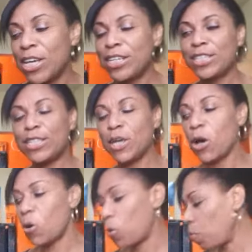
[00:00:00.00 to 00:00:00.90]

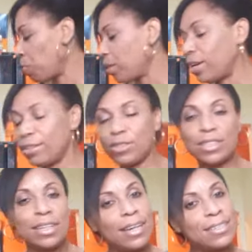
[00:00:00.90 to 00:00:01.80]
So it's
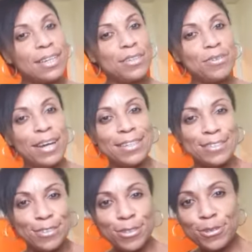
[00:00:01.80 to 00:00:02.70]
nice that you guys
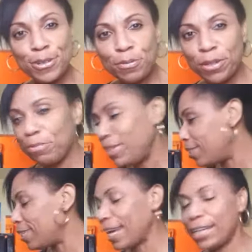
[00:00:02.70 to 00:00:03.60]
could tune in with me
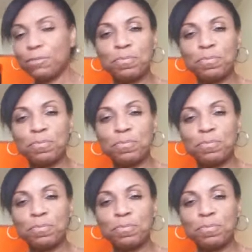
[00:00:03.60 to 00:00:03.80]
today